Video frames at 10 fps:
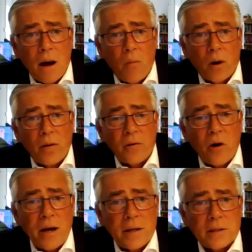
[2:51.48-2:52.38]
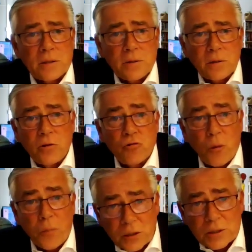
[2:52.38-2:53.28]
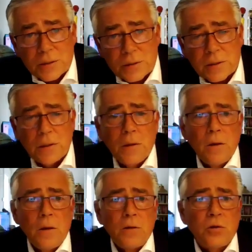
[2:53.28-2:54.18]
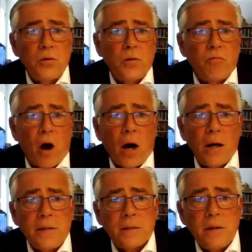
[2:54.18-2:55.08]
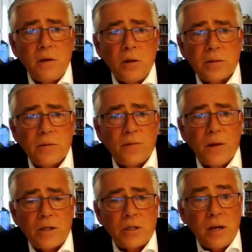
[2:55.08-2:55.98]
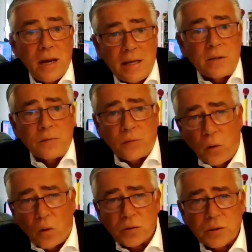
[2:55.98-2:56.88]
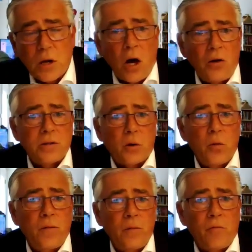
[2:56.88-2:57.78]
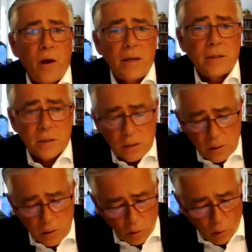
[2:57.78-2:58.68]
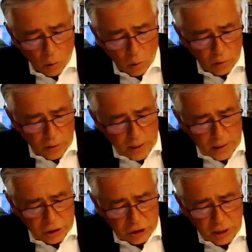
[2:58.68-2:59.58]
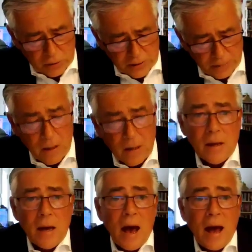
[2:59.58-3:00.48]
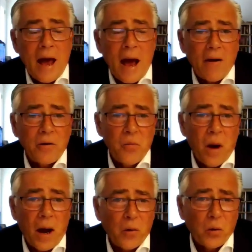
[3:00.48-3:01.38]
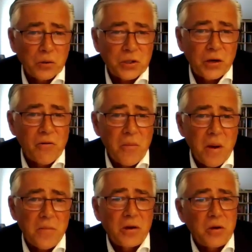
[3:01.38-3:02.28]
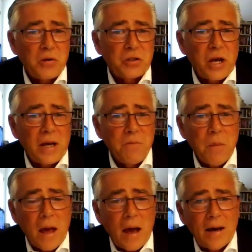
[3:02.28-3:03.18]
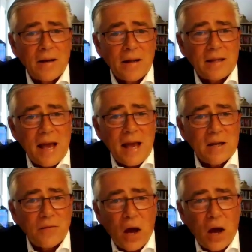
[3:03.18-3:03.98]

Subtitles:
and one of the greatest contributors to the rise in US inflation is, of course, owner's equivalent rent or shelter. And now you might also remember, Eugene, at the end of